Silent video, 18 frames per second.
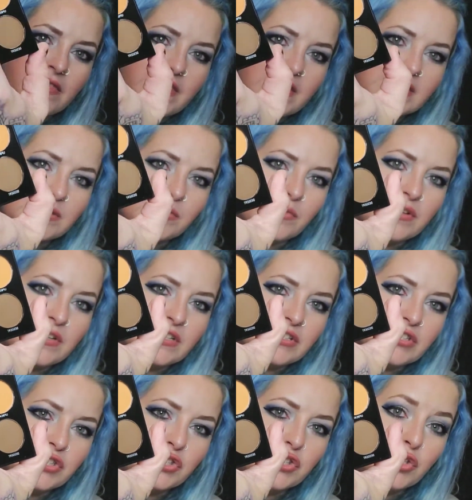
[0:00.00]
This one
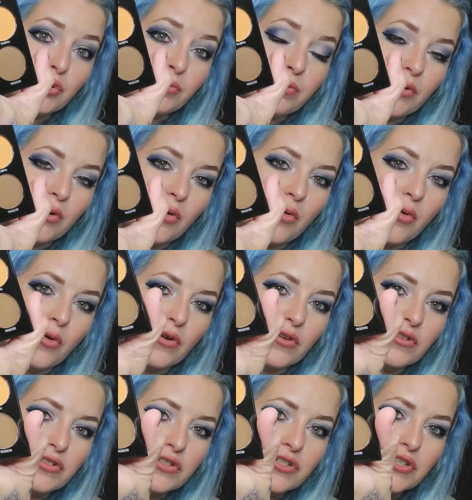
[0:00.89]
is super
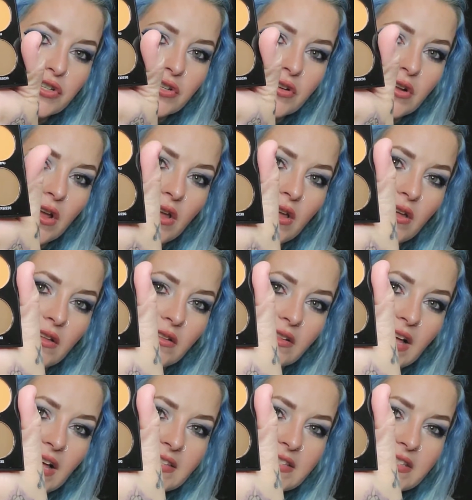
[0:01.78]
orange.
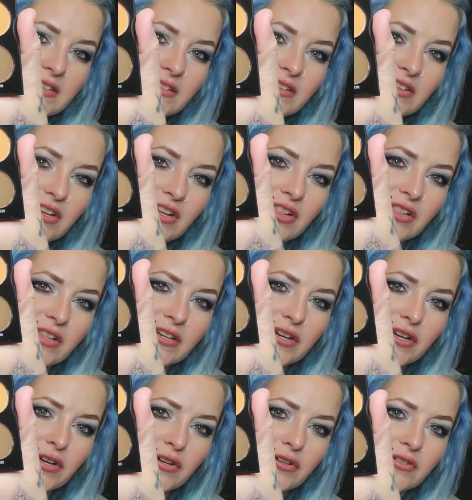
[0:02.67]
Lots of
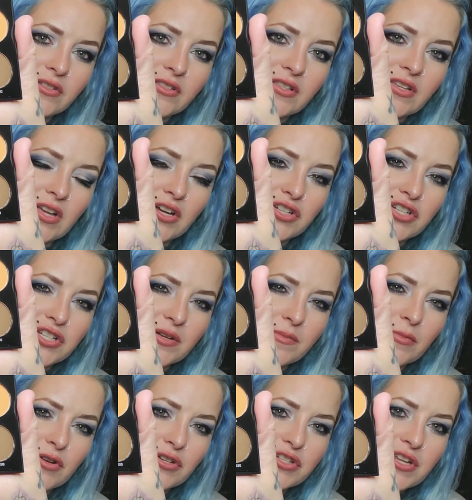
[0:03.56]
glitters,
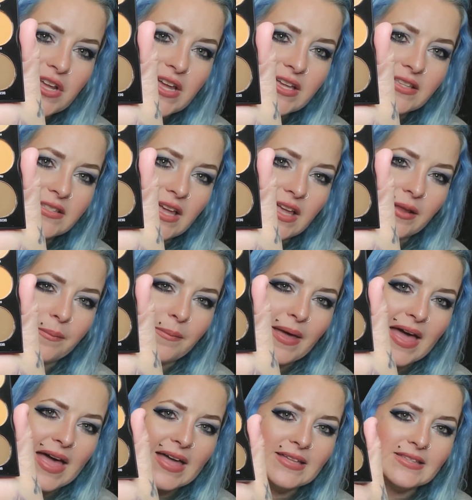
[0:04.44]
shimmer shades, and
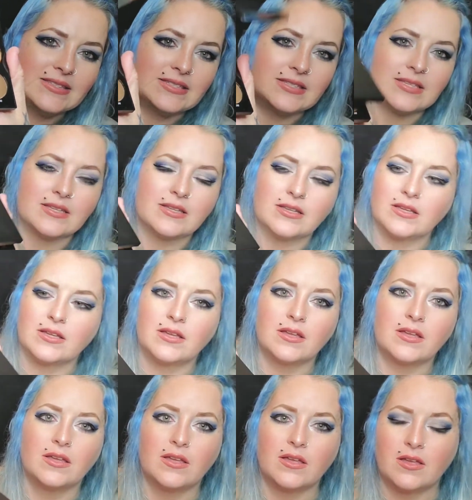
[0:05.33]
mattes.
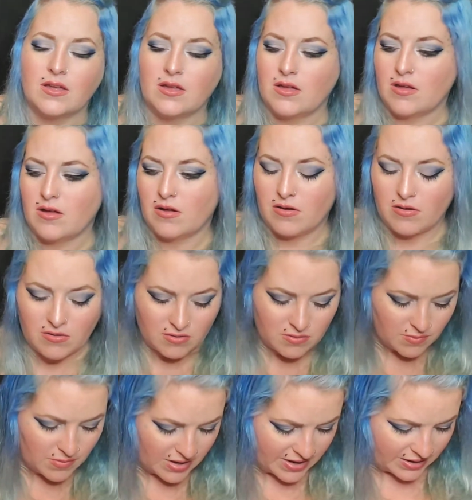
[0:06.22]

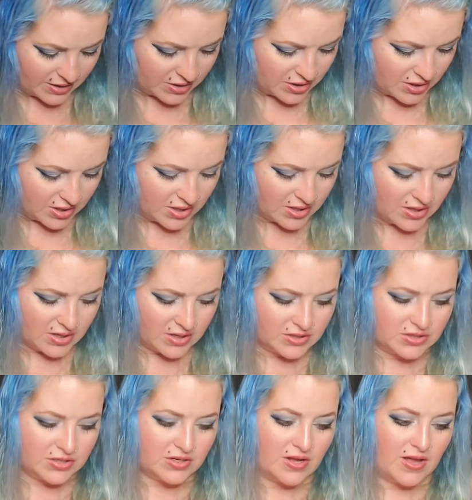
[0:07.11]
Oh my
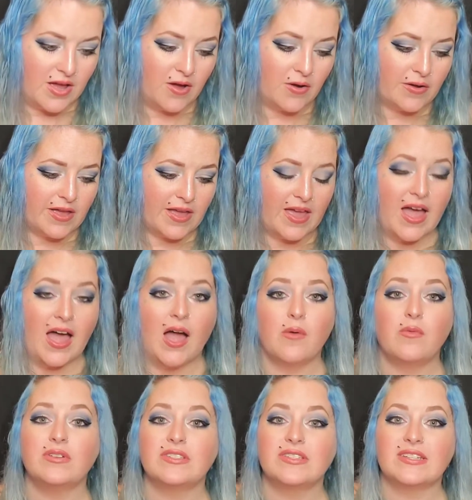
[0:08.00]
gosh. Okay,
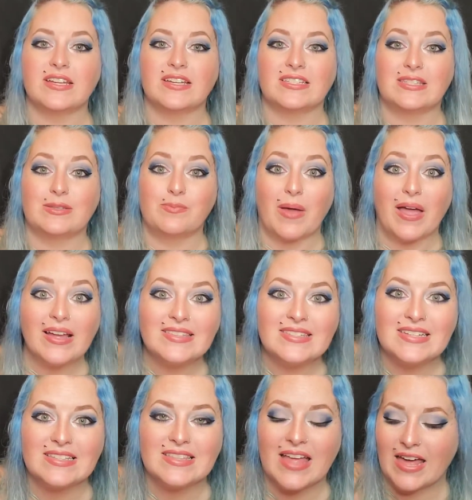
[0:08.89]
I wasn't
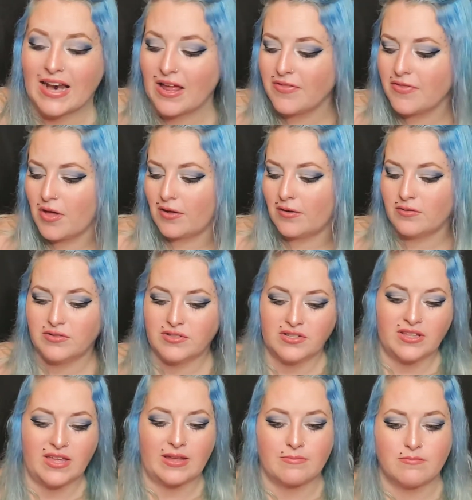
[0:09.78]
expecting that. I thought it
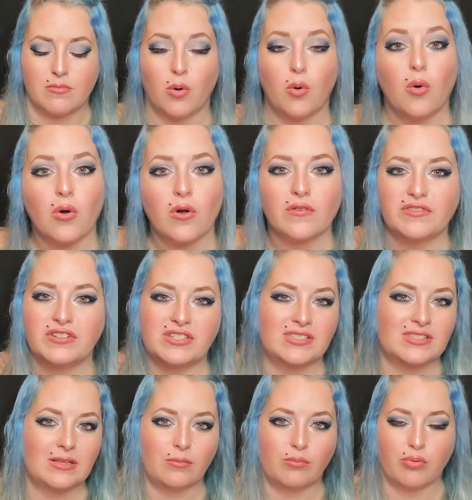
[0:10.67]
was like more
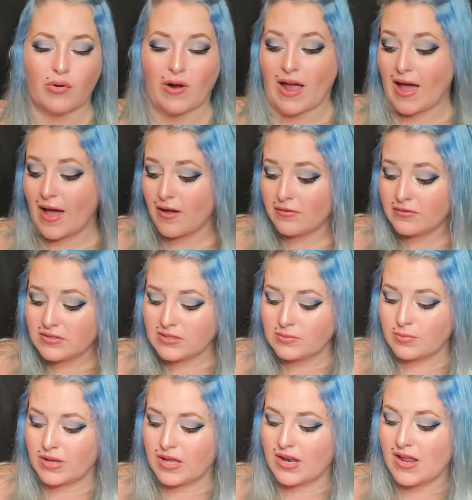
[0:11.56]
just the
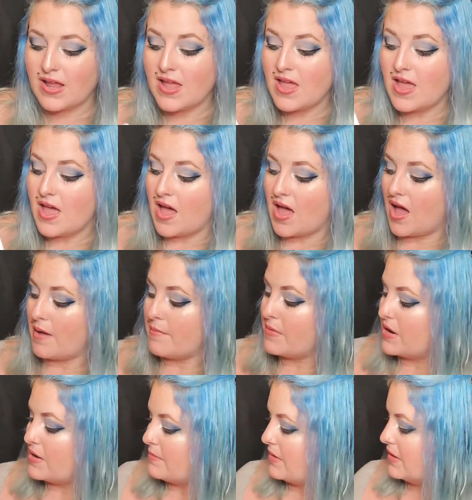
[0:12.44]
browns, but I
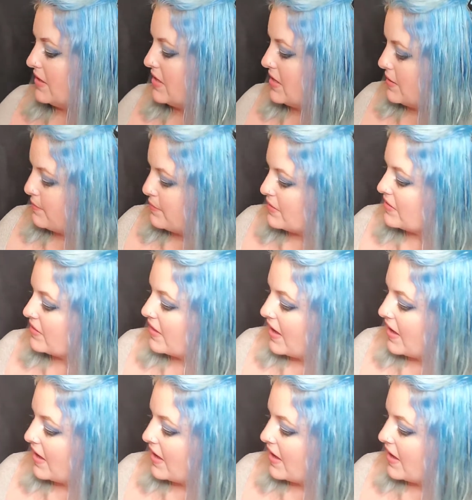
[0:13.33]
might be keeping